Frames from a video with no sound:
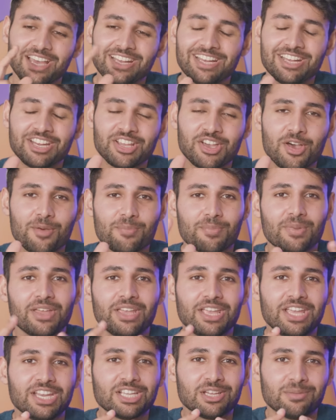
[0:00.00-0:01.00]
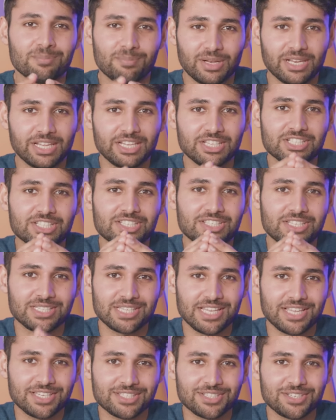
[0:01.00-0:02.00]
and ending up in complete
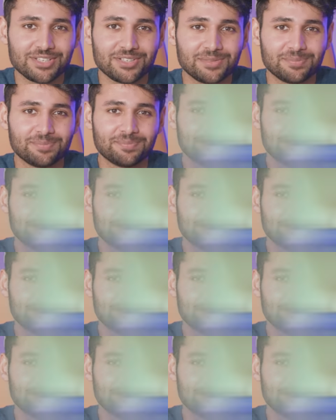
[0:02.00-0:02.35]
disaster.